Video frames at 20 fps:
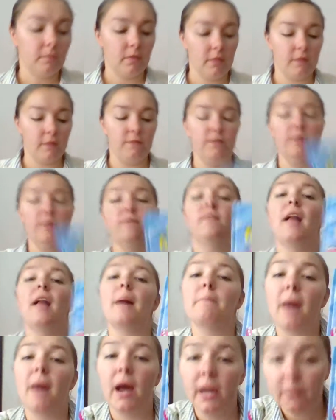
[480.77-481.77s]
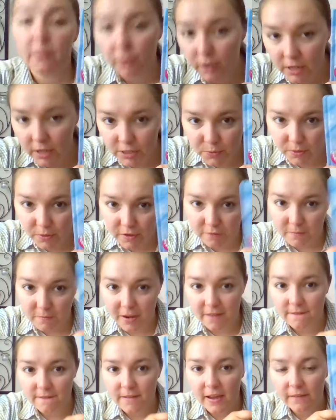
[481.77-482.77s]
The Flip Flap Body Book is one of
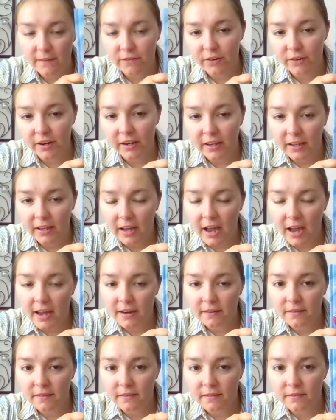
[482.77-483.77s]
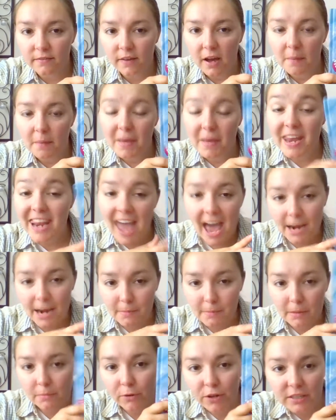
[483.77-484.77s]
my favorite kind of
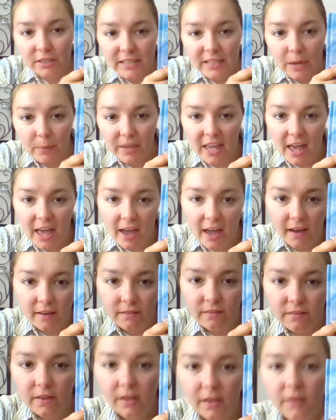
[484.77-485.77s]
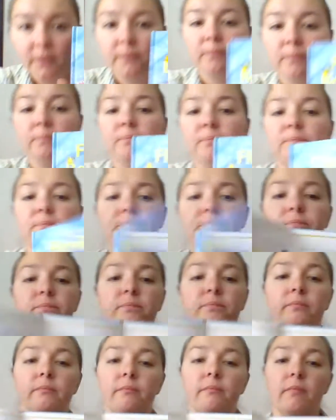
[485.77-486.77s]
anatomy books that we have.
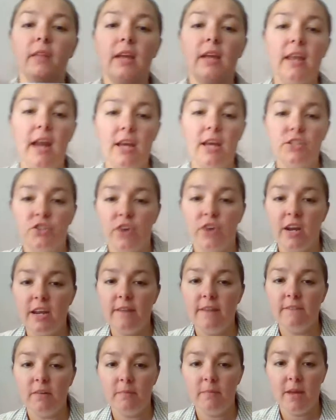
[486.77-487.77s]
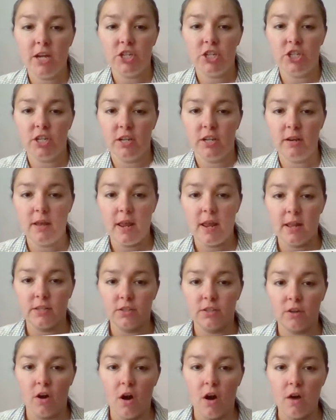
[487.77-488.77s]
It has great information, and it's
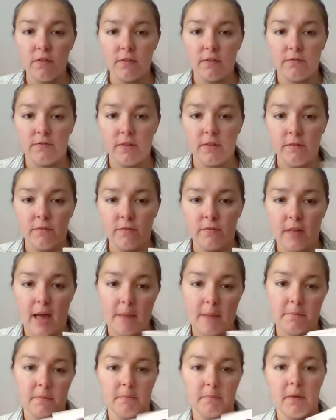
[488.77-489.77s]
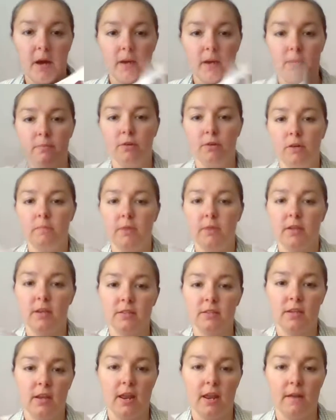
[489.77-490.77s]
called the Flip Flap Body Book because
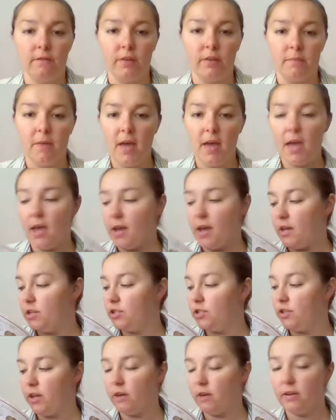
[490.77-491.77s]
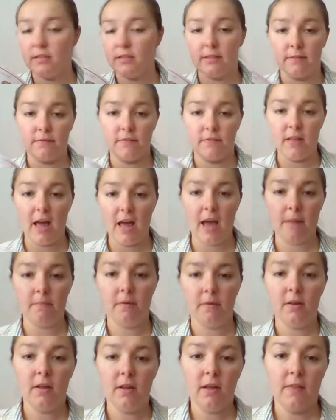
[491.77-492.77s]
on every page there is a flap
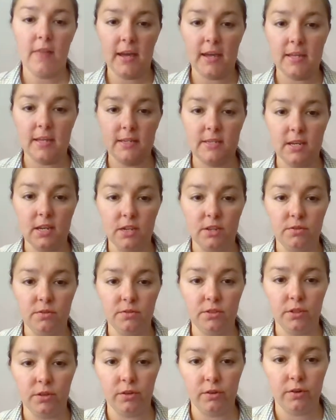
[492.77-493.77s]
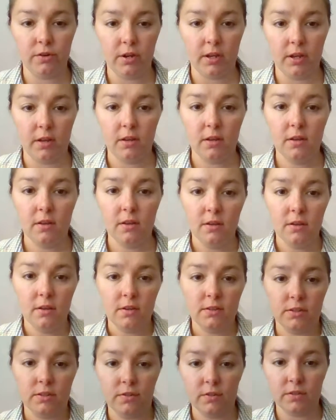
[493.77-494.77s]
that continues the learning.
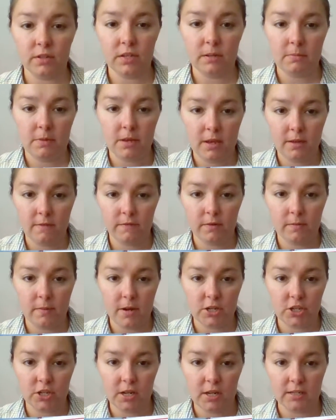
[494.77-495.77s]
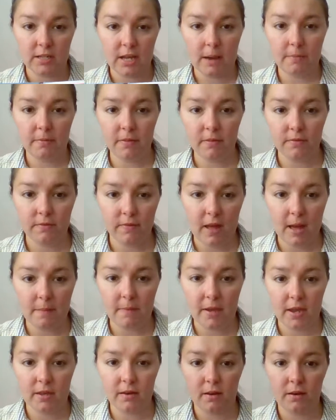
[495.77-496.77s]
So there's going to be information on top of the flap
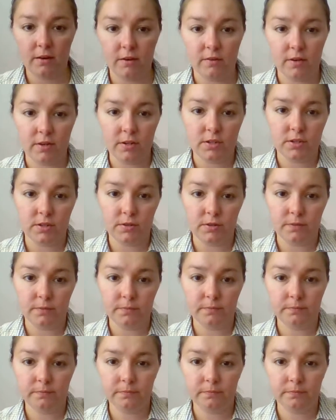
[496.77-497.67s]
and under it too.